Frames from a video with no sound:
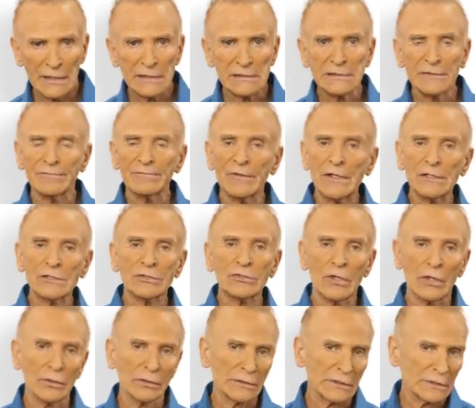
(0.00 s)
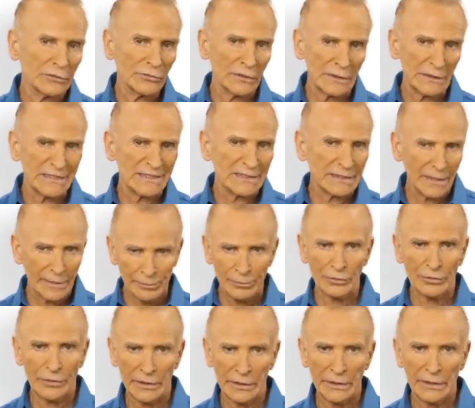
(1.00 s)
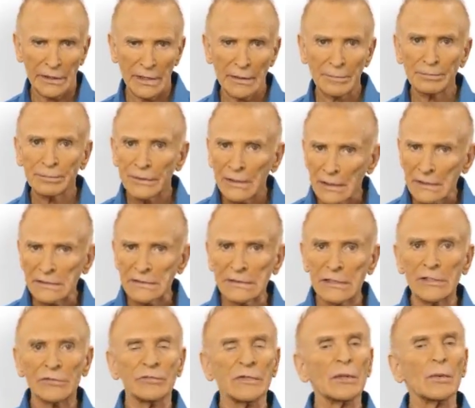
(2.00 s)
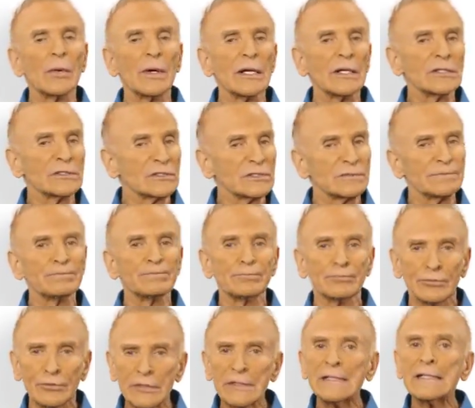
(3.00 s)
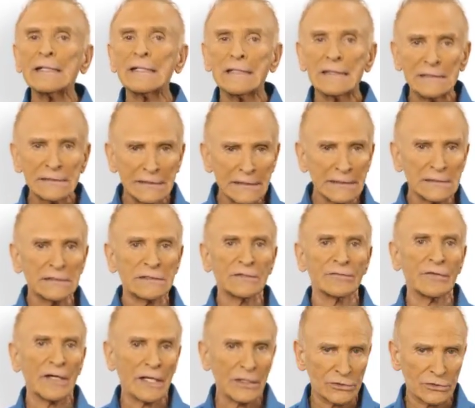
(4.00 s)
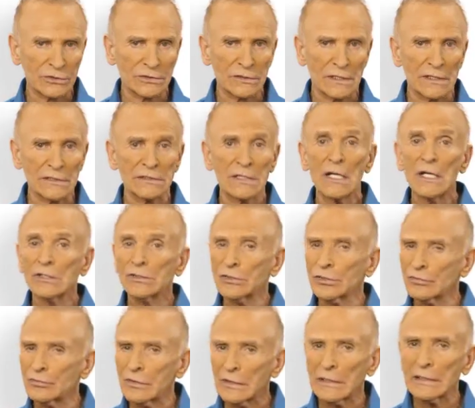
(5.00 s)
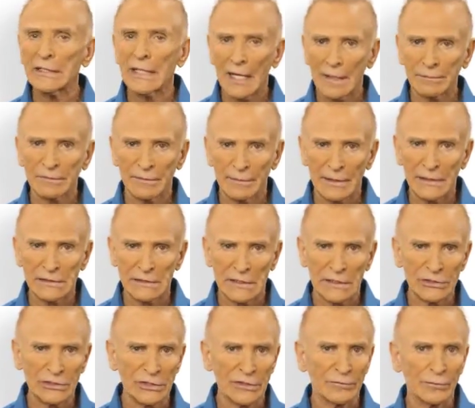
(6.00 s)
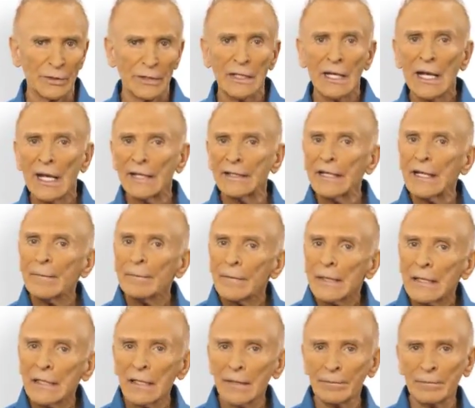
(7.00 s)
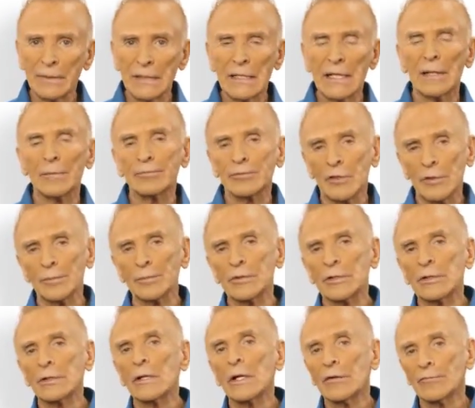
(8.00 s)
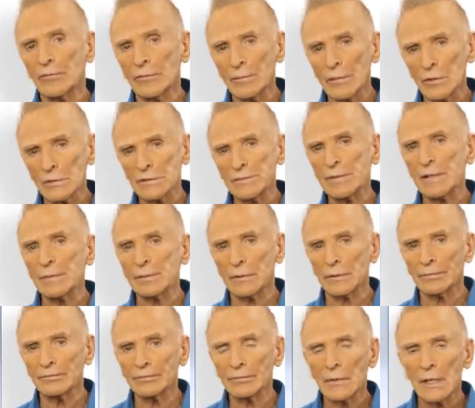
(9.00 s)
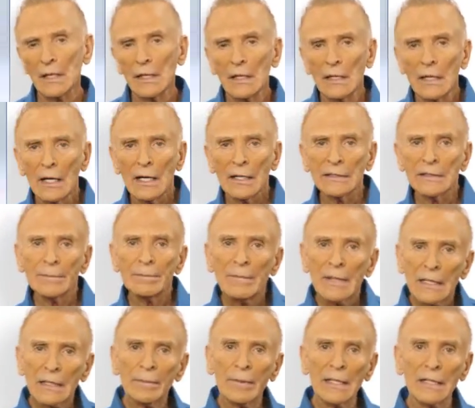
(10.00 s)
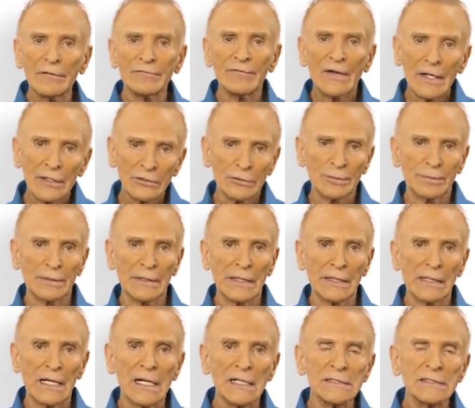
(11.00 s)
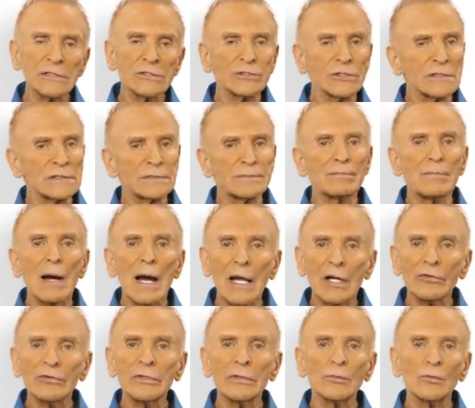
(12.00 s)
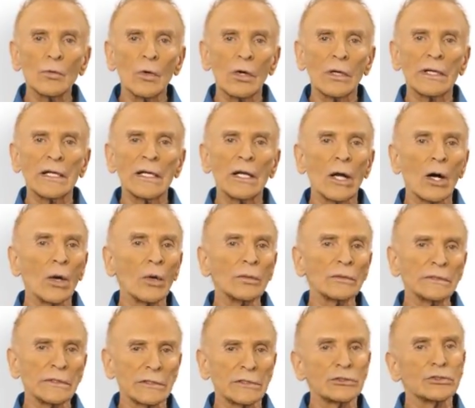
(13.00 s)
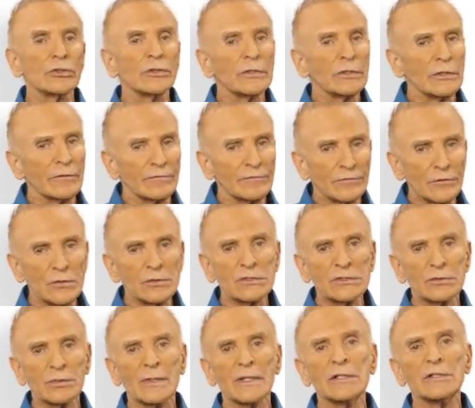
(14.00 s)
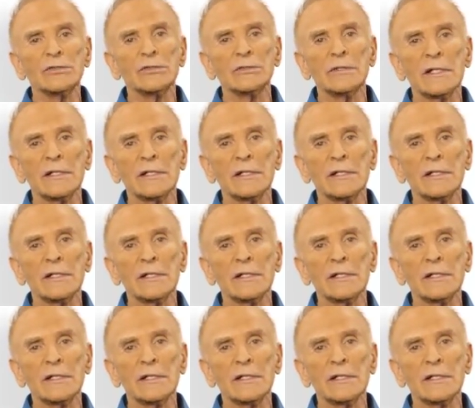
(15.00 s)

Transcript: its effects are only really temporary. And plus, it requires pretty intensive exercise to really optimize IGF-1, and that may not be appropriate for most people. On the Metabolic Factor plan, I suggest moderate walking only during your first 22